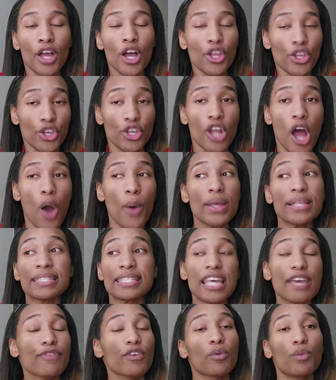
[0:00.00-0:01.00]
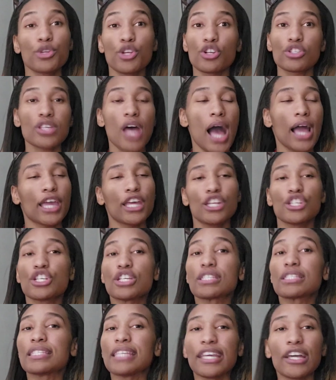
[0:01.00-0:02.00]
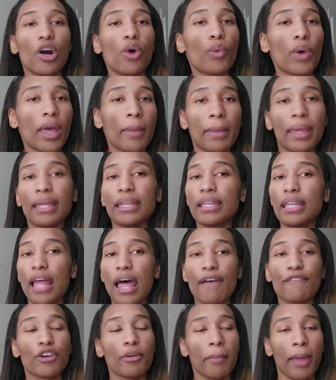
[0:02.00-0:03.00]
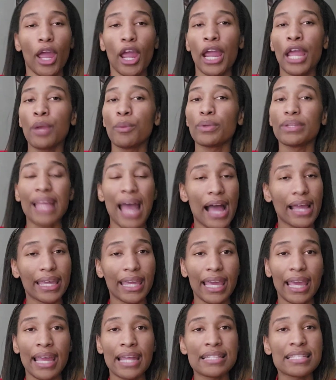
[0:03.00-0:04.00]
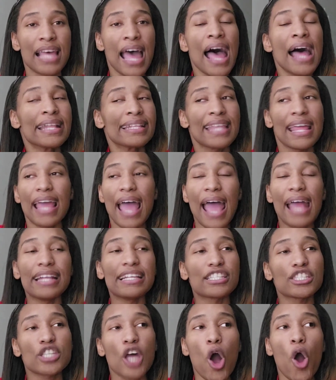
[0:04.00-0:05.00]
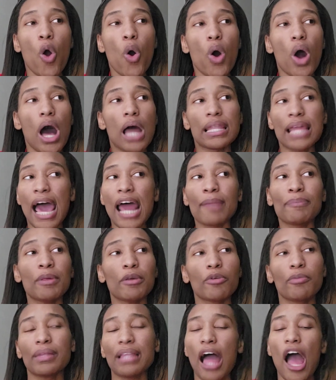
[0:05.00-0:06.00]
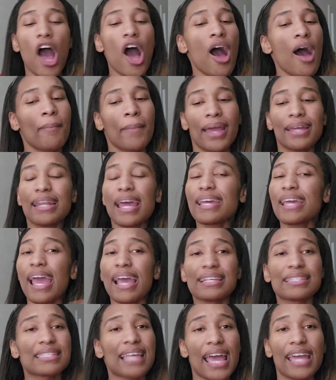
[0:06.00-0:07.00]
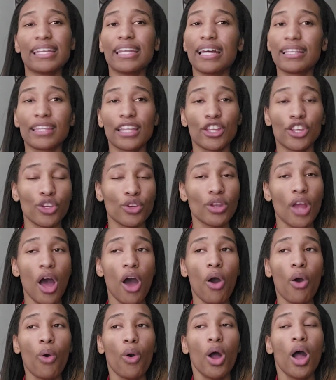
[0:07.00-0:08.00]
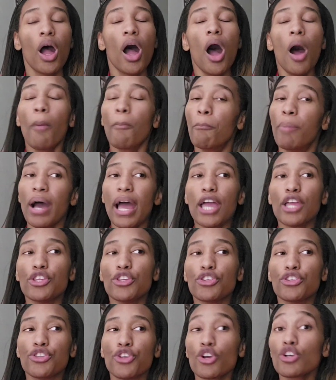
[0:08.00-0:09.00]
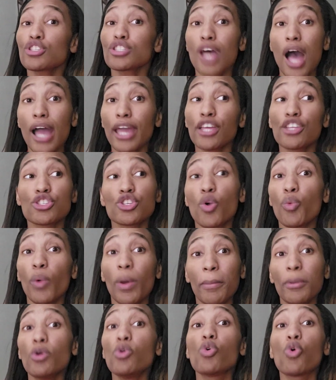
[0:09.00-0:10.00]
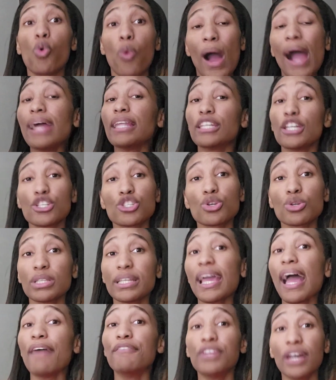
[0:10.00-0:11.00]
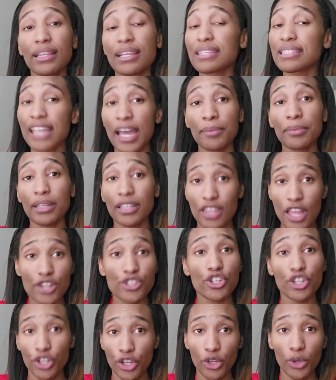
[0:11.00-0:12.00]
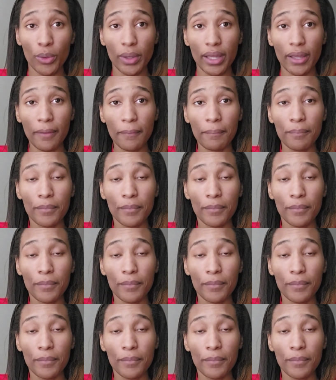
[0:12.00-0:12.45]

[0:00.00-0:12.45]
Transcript: You know, it's different when you're talking to just single women, never married, without kids. And so a lot of people be like, oh man, they can't say nothing, you know? But you're talking to women who quite literally have done the same thing that you're doing.